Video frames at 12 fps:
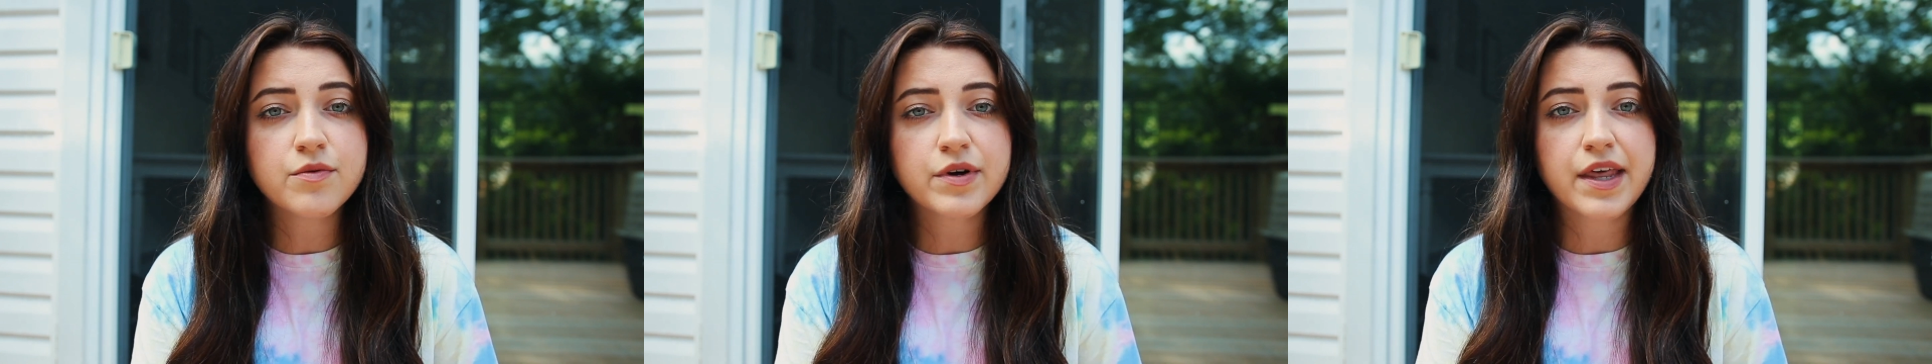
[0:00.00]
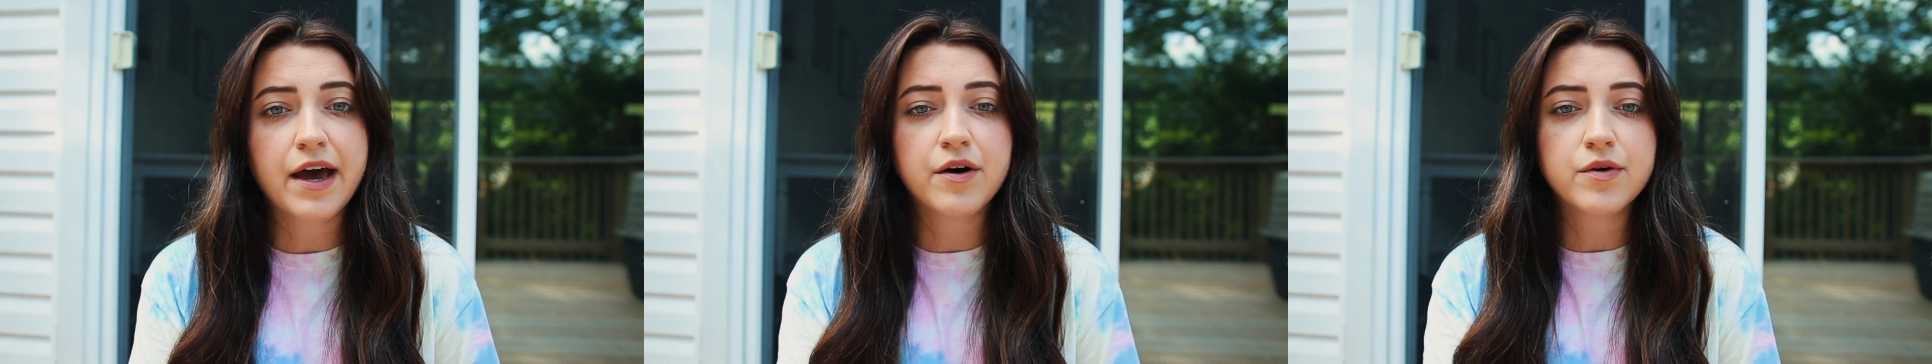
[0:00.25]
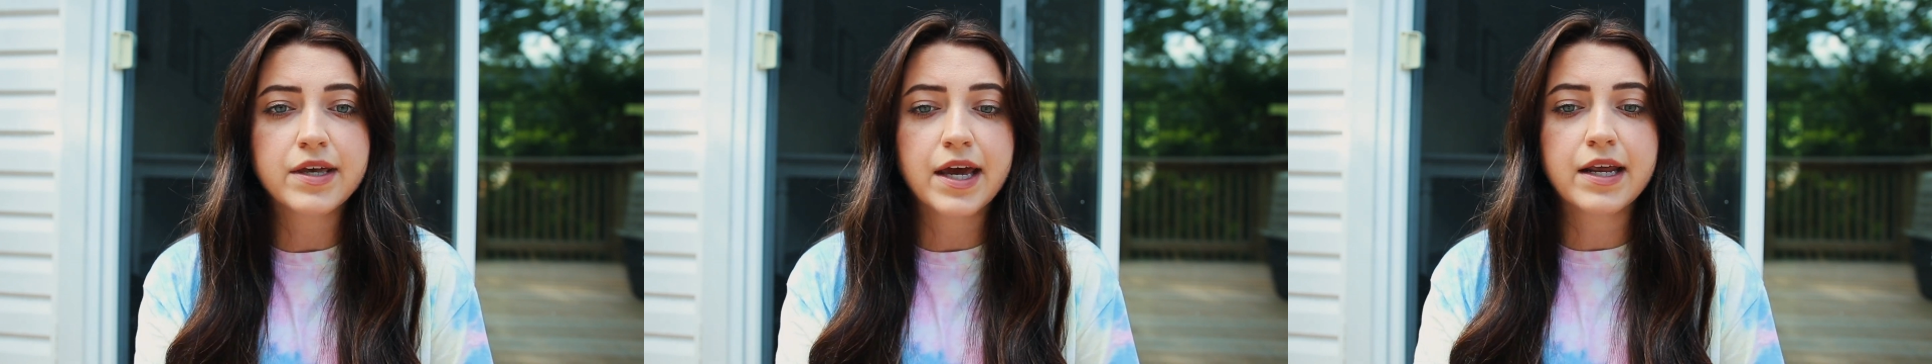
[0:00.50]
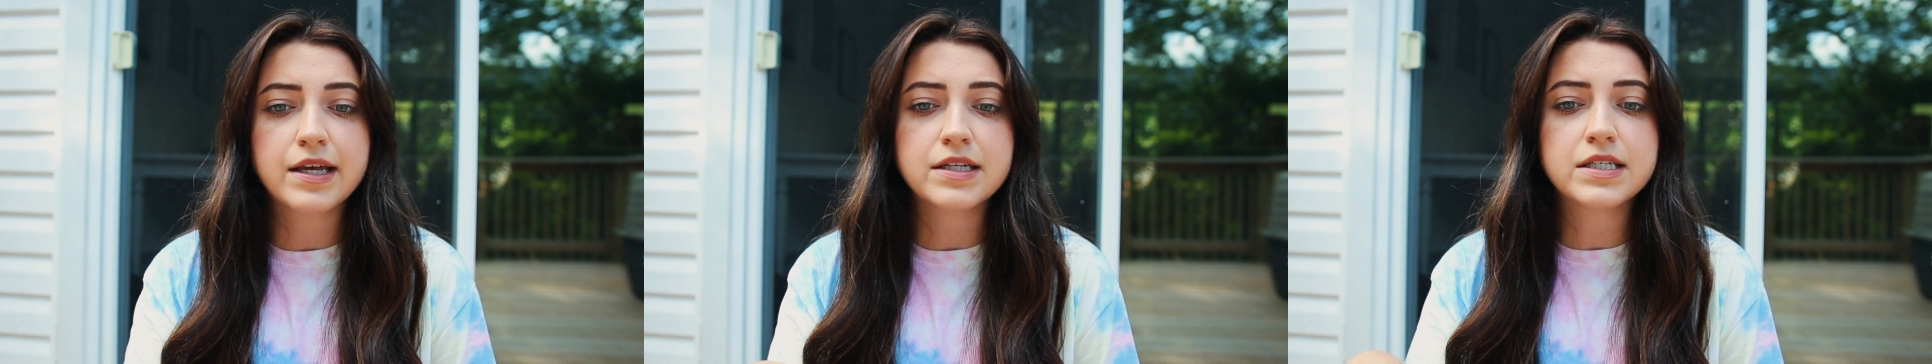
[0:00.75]
without
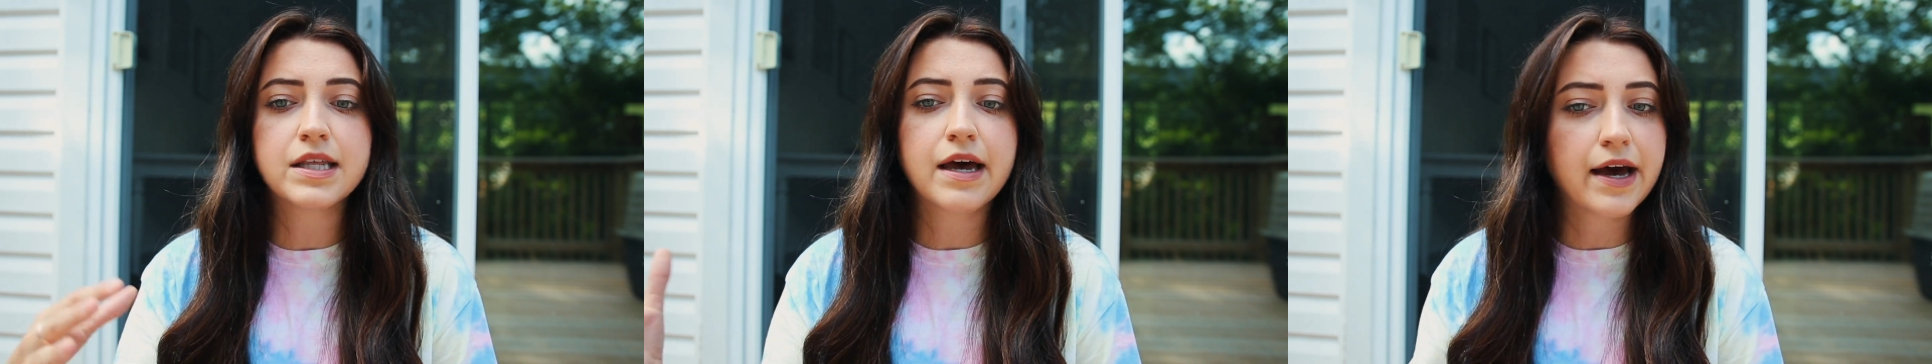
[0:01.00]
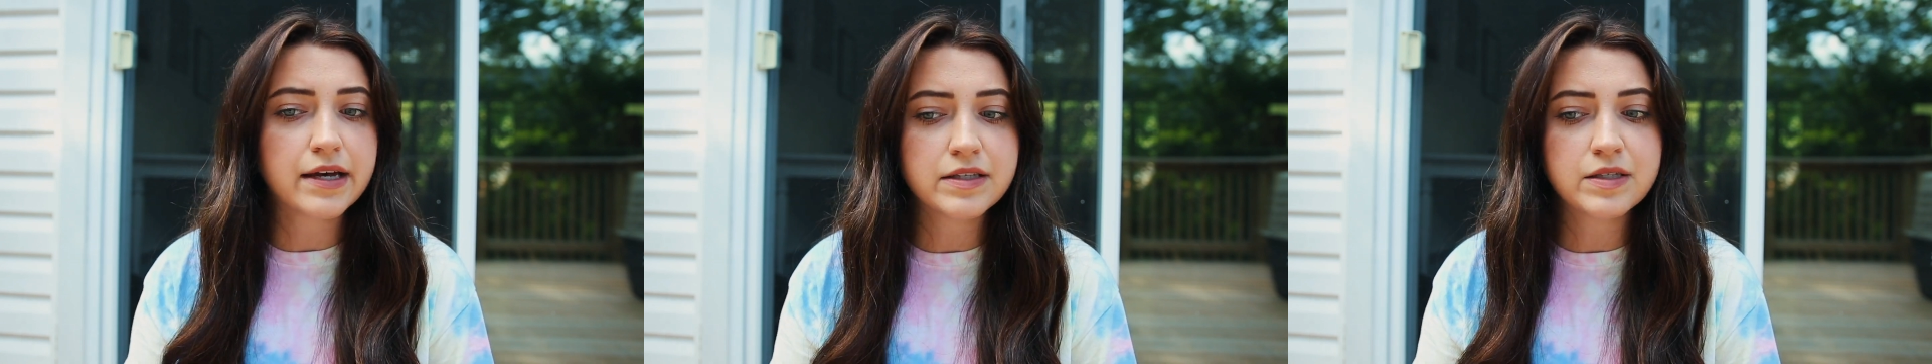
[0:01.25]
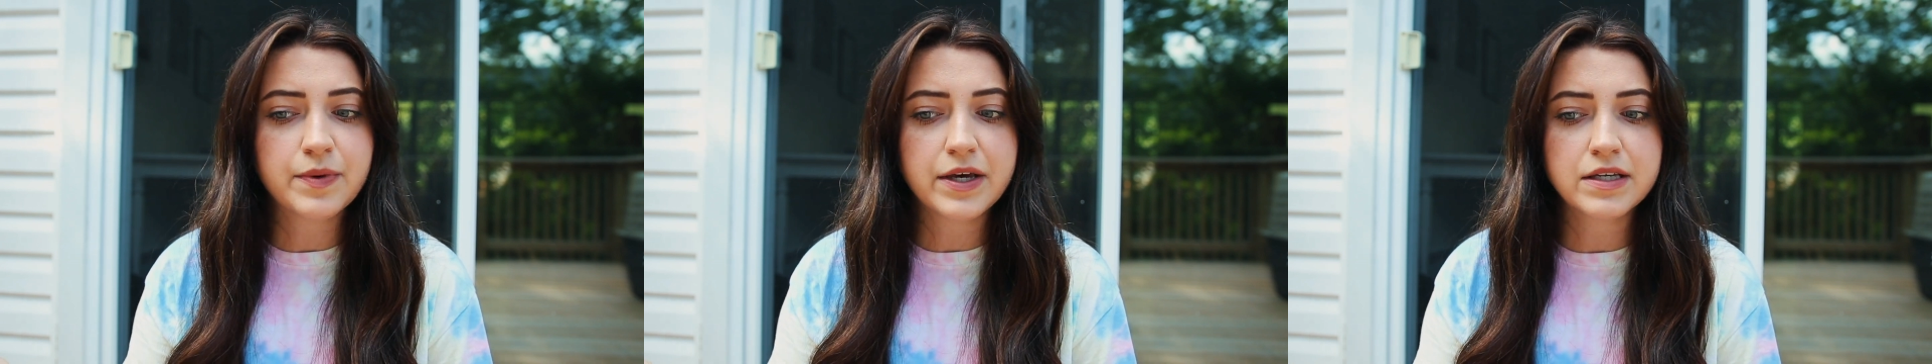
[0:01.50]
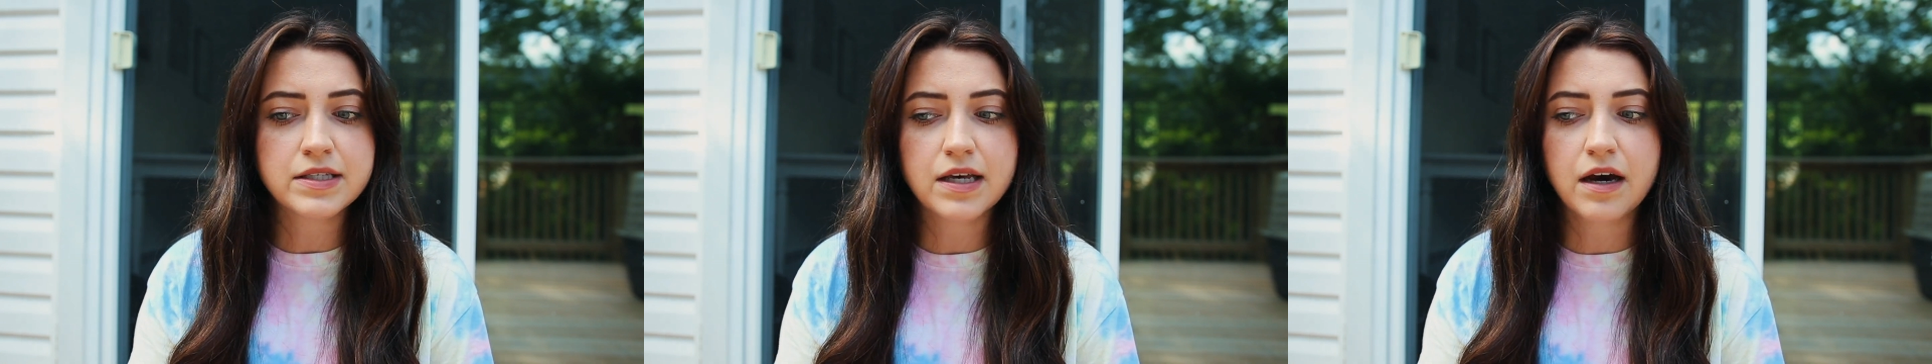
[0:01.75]
getting into the
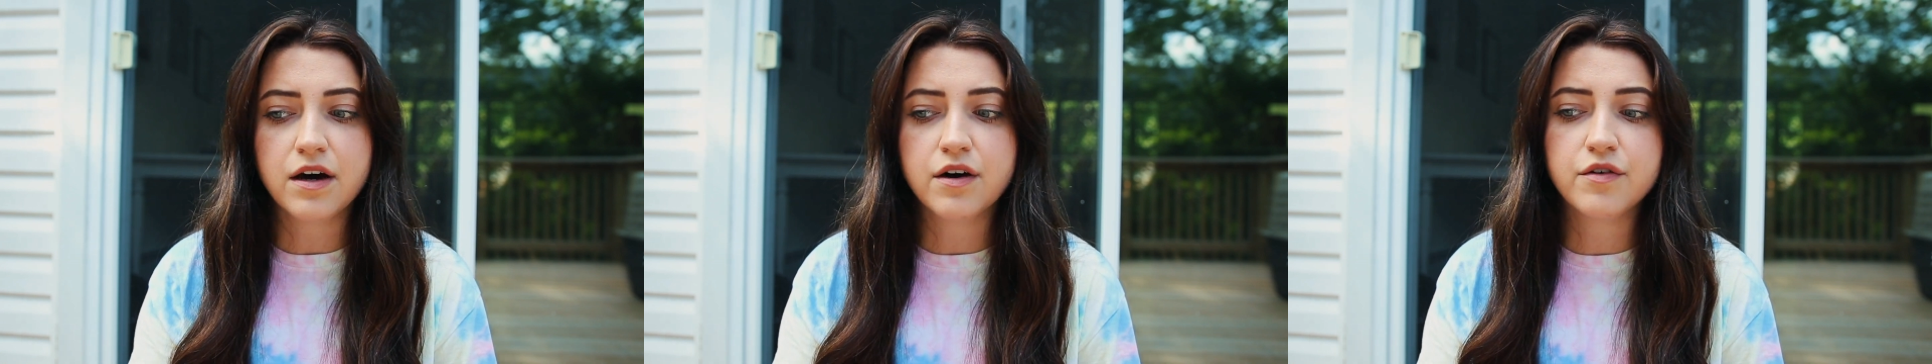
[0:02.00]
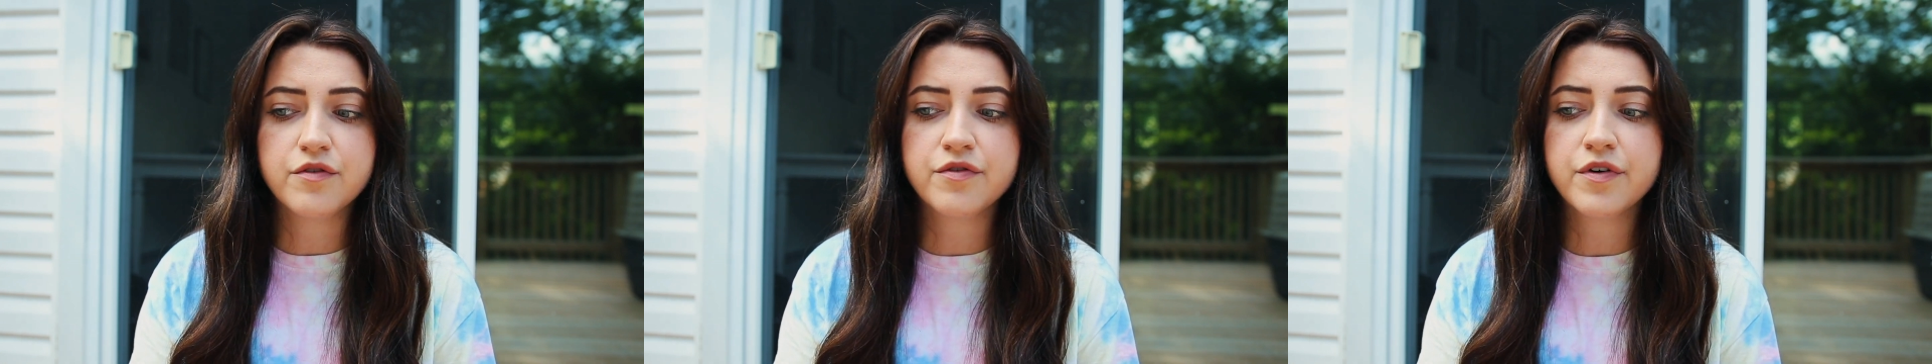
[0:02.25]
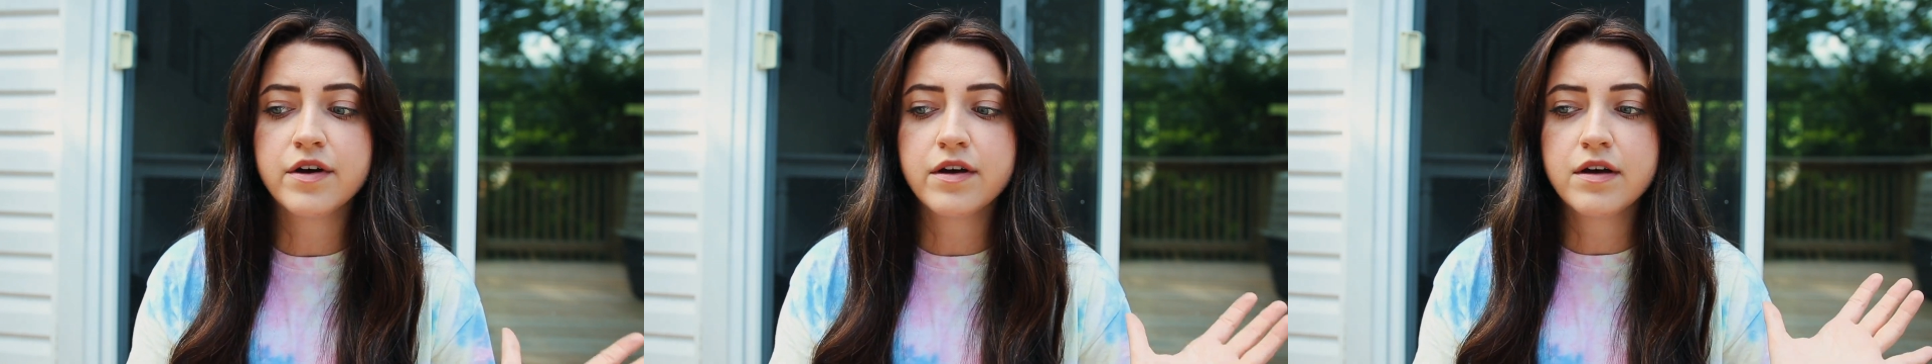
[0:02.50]
headspace of